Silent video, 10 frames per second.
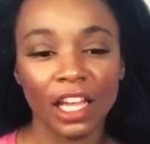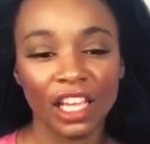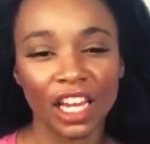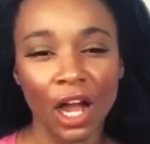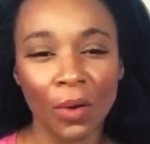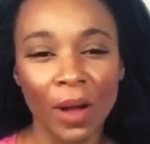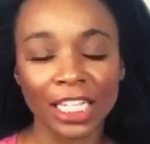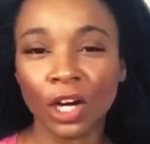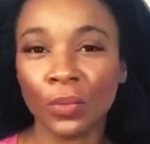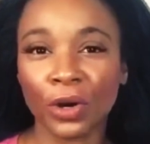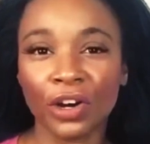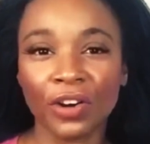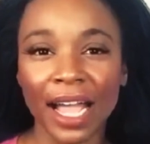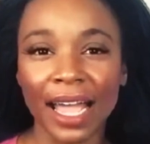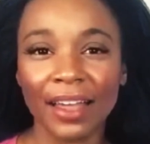You know, I don't
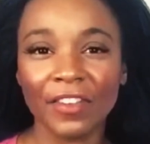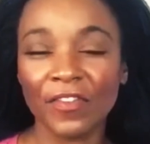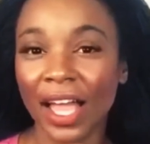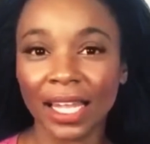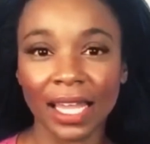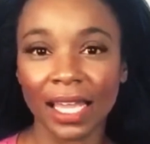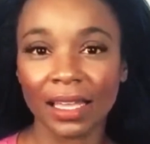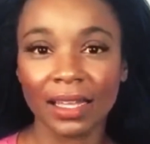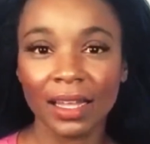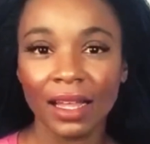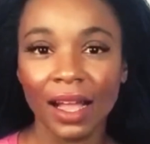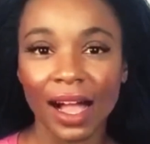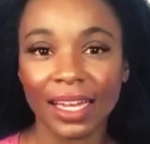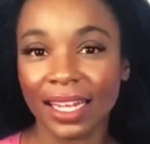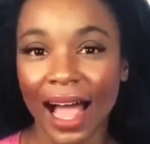regret failing
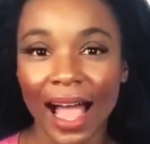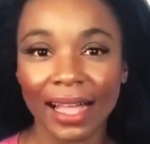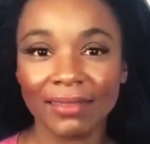a lot,